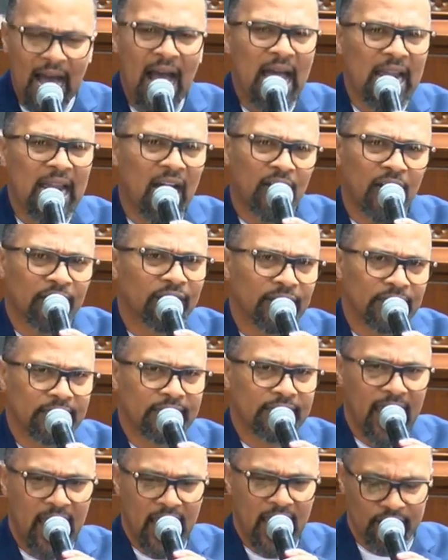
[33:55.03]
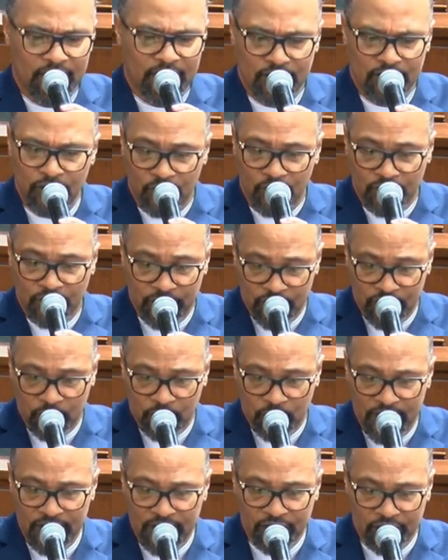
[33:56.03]
See, God understands your
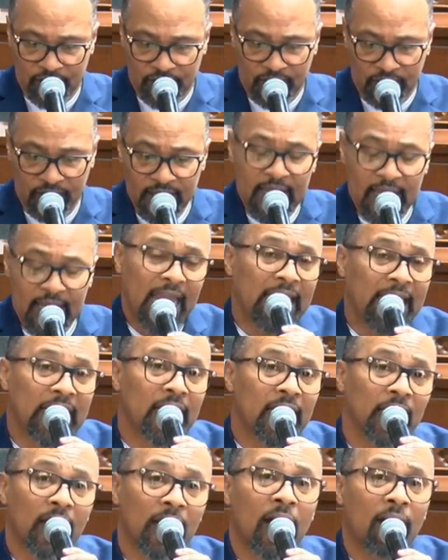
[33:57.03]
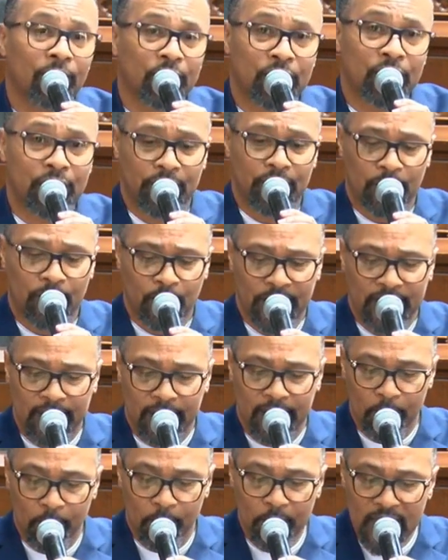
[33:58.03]
situation and he loves
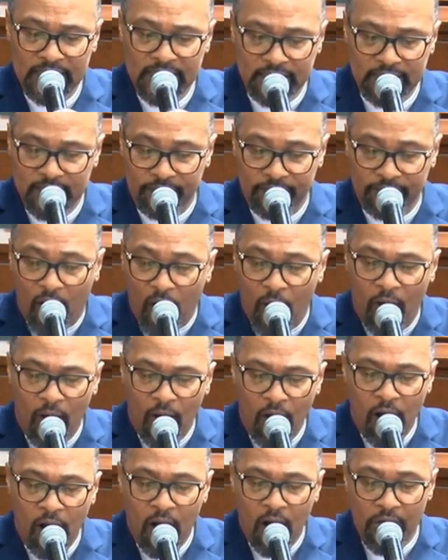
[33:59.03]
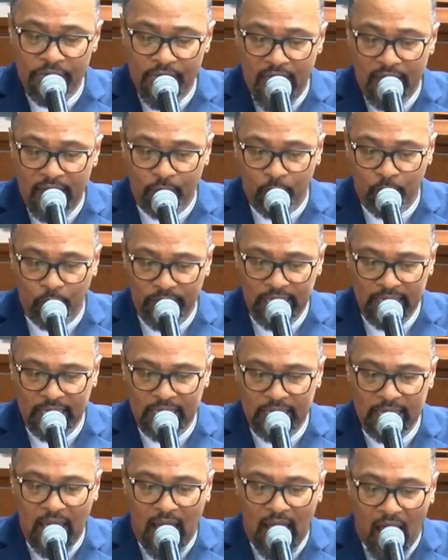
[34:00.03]
you in the midst of all that
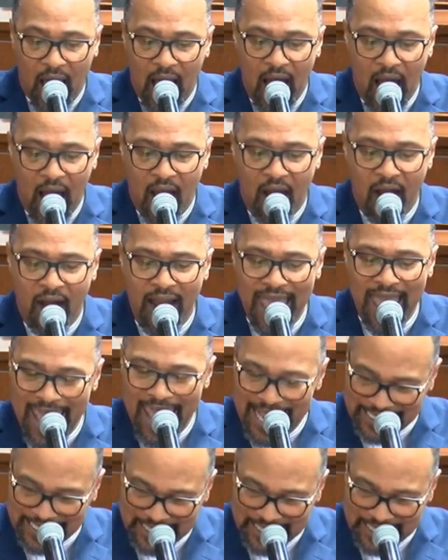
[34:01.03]
we are